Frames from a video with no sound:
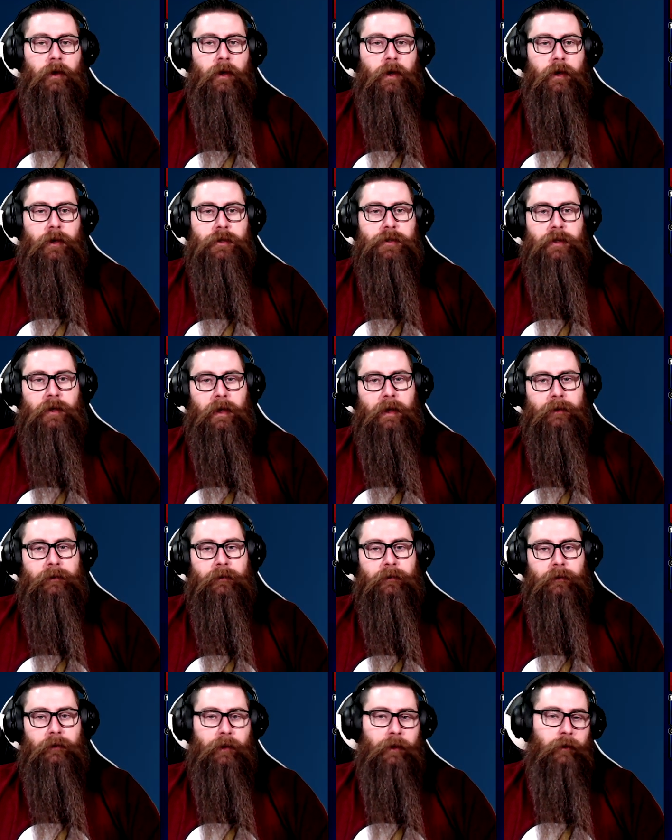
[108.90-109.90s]
Should I,
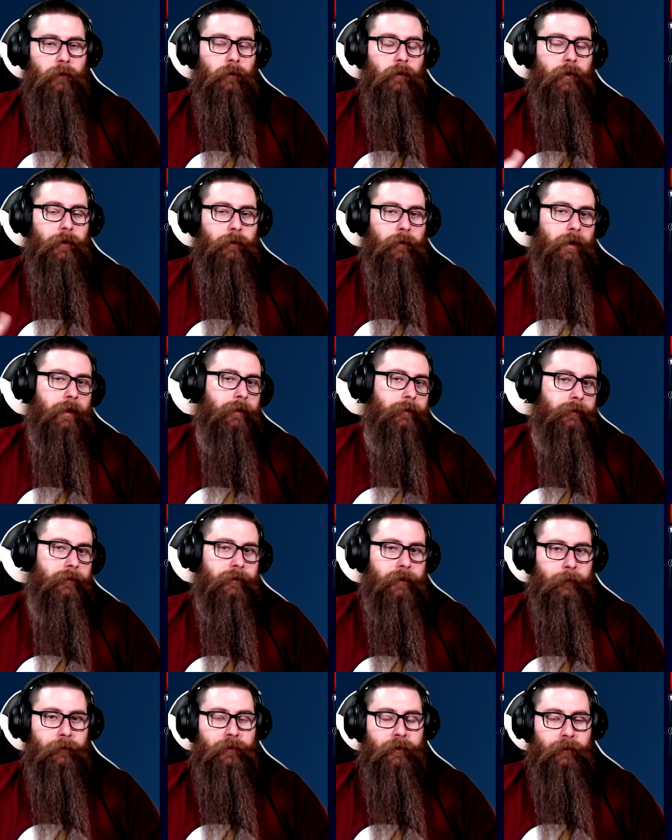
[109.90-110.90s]
who do I
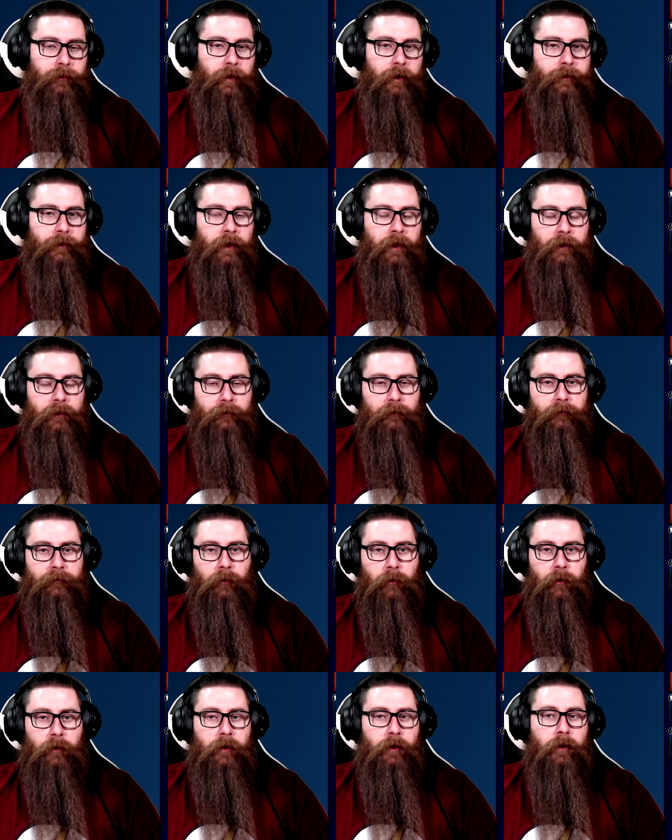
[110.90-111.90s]
substitute Dr. Aiden
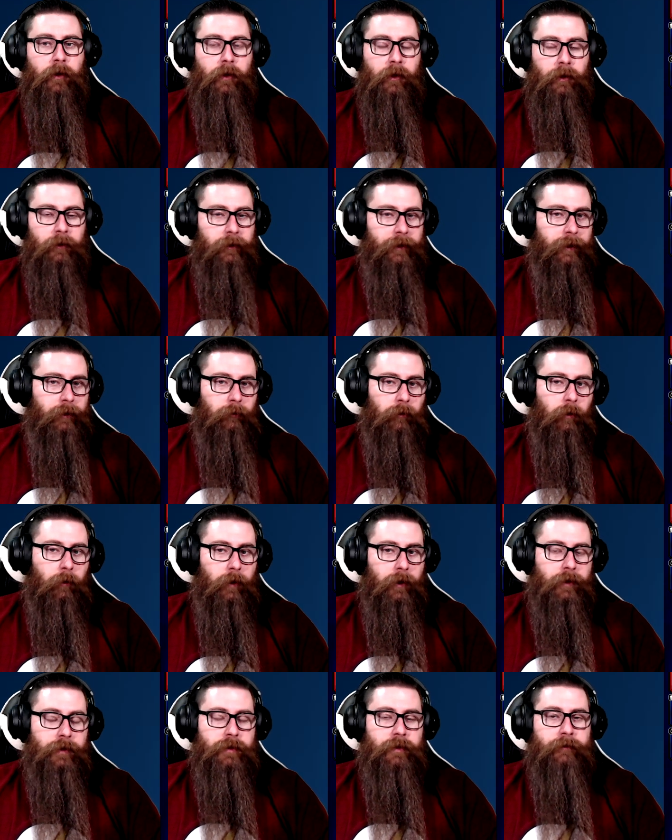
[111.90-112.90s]
for? Lena will
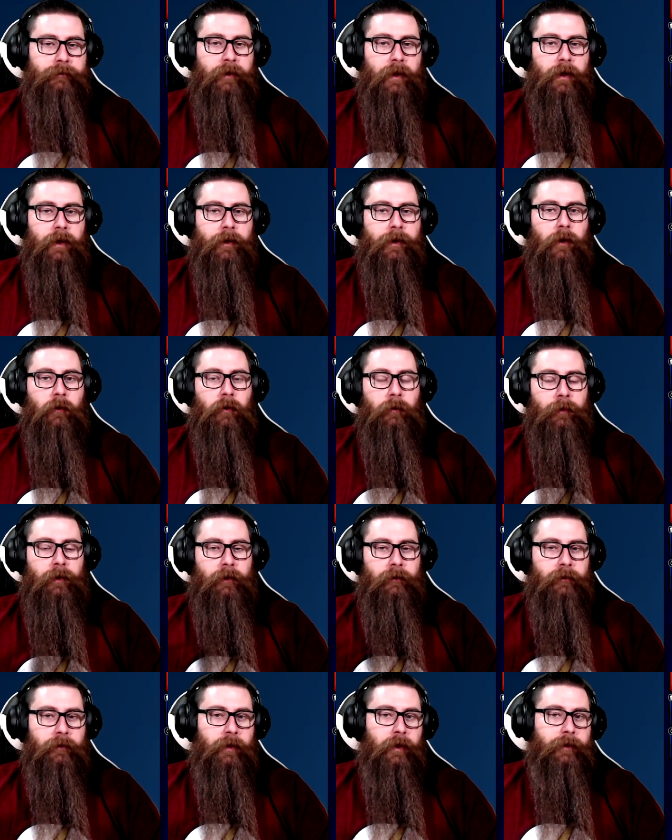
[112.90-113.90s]
work just fine. I want to be
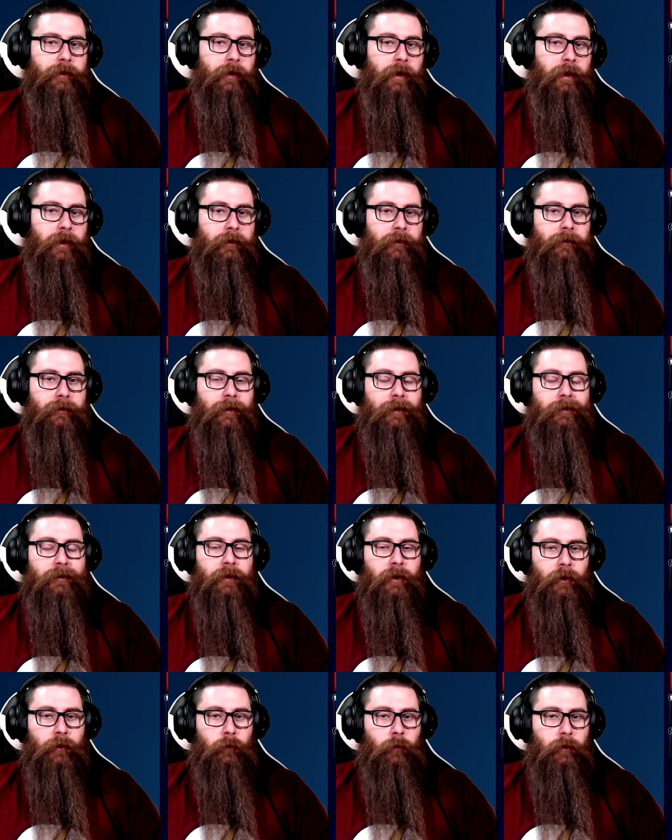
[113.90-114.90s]
using Dr. Aiden's like
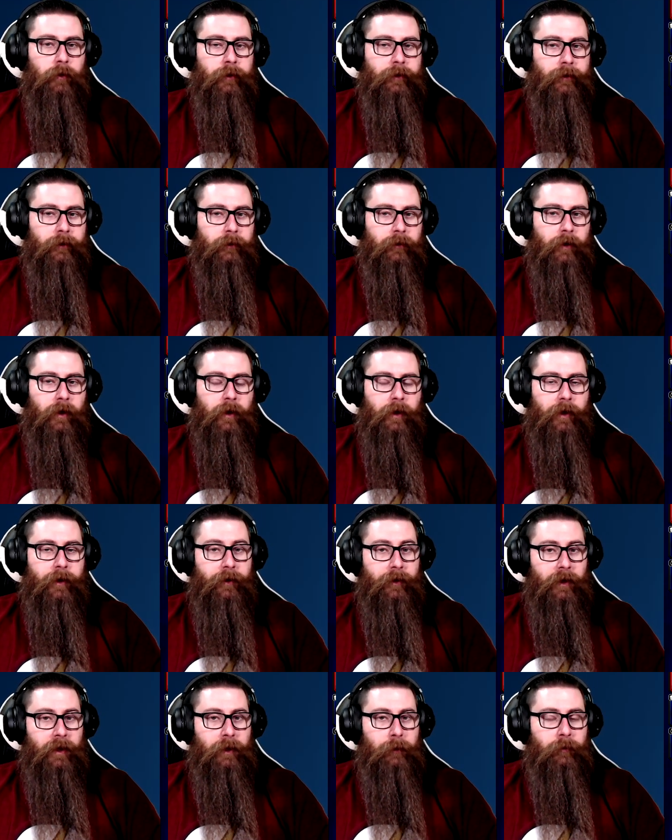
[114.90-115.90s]
turn 1,
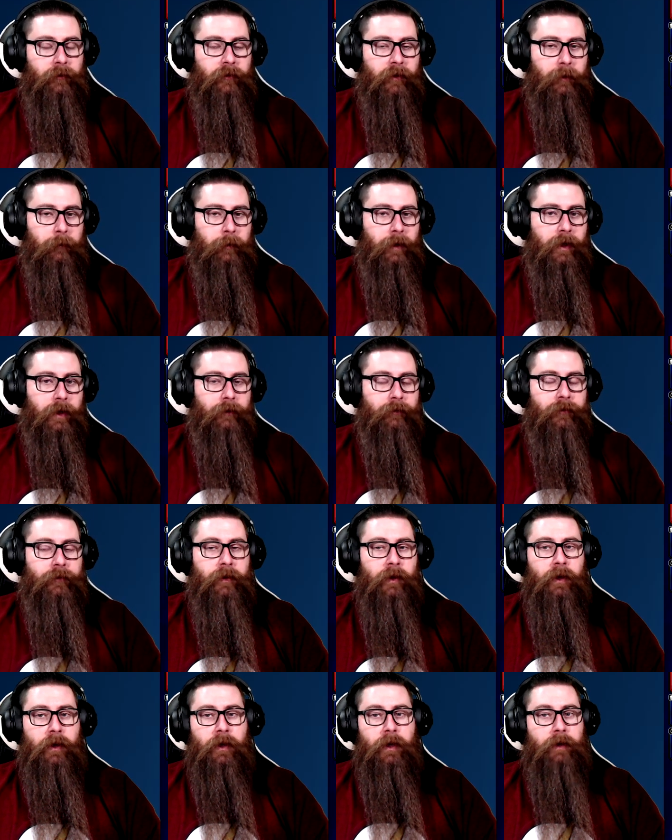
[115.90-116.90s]
180% buffs.
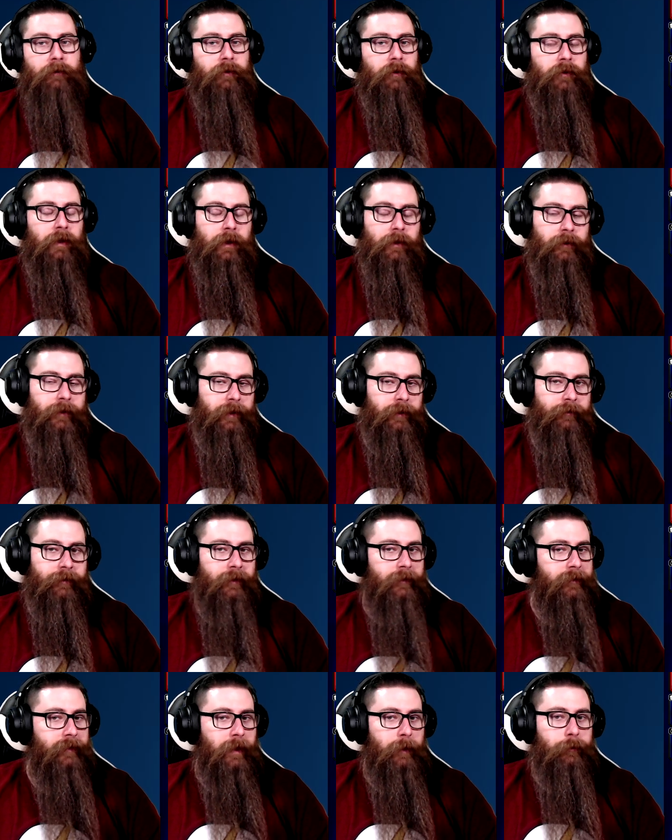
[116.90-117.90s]
If you take Lena, for
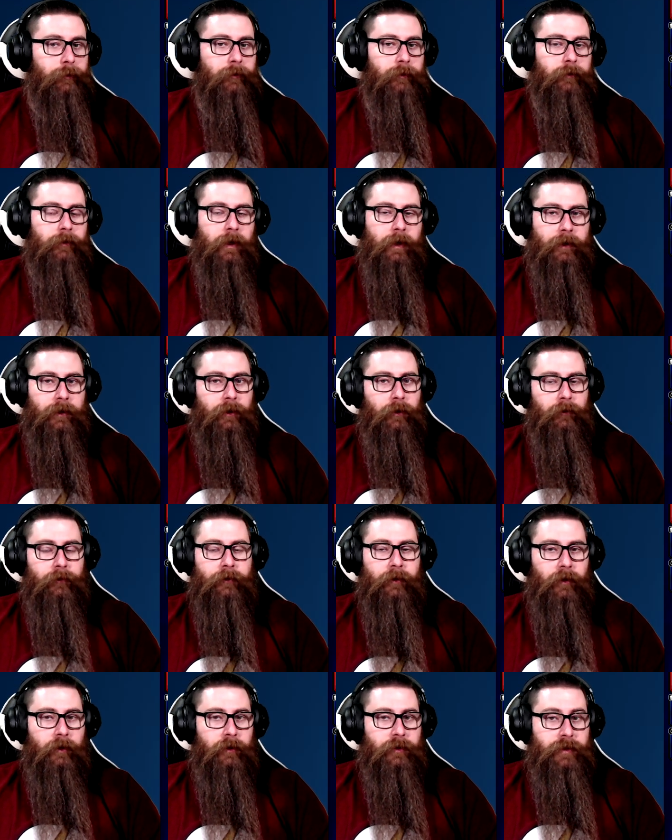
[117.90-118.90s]
example, like use
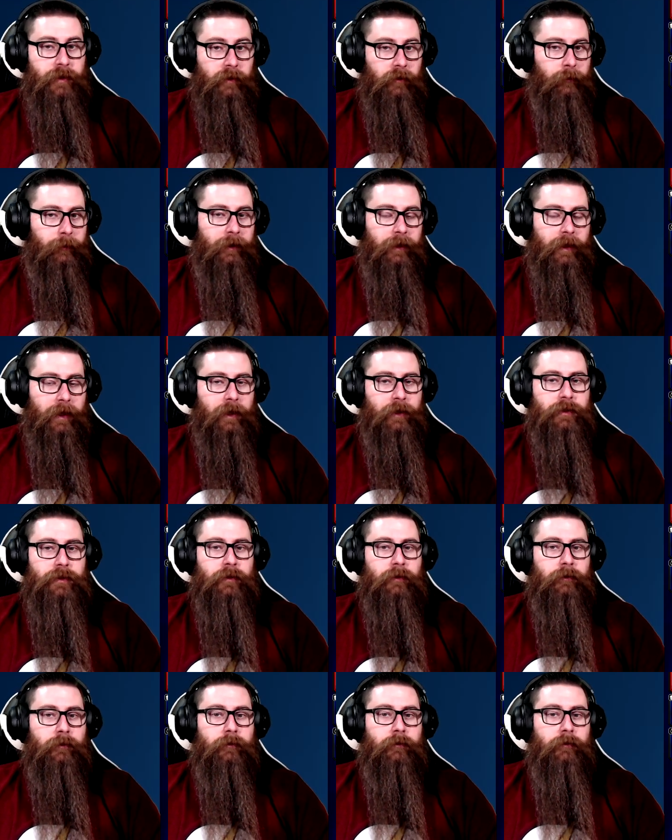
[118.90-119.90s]
her general
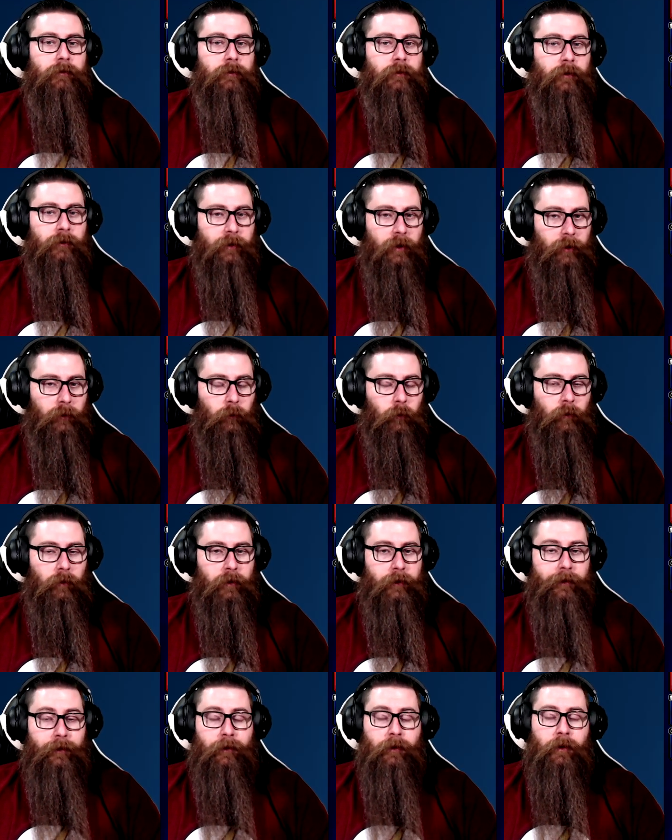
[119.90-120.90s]
mitigation turn
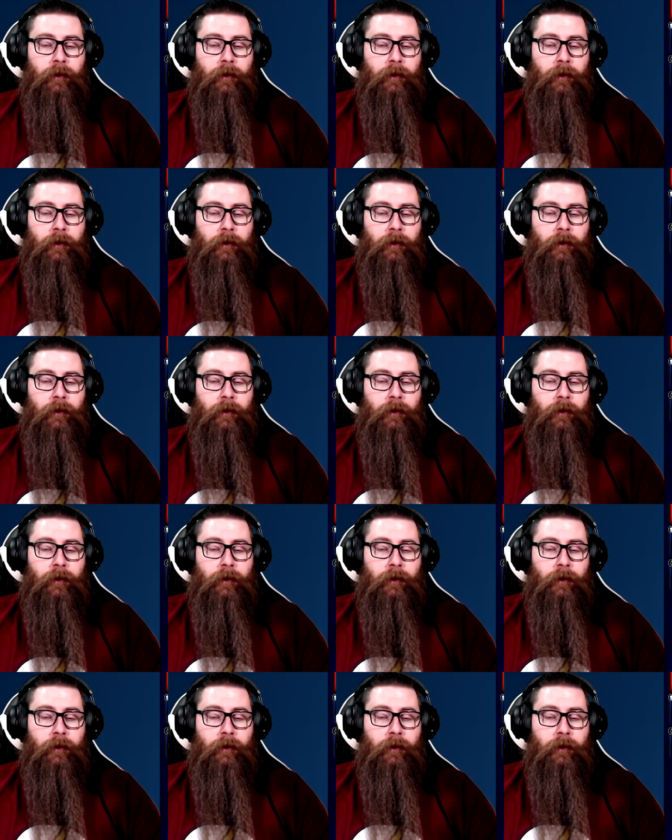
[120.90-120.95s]
1